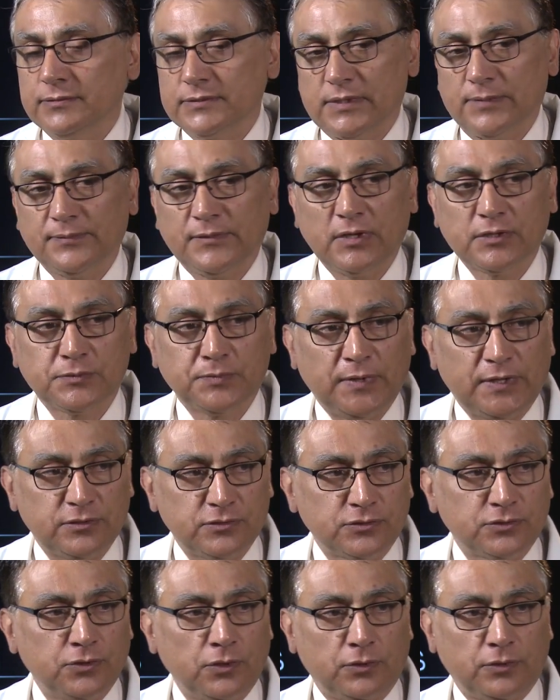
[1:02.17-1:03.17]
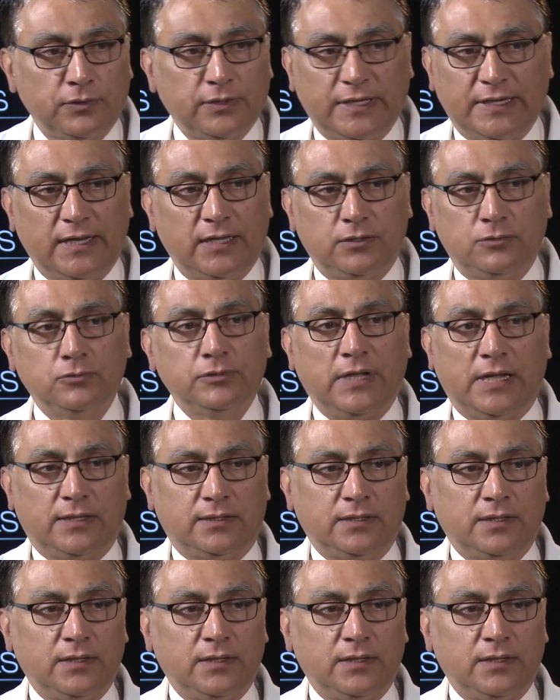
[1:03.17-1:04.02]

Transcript: sometimes patients cannot do that.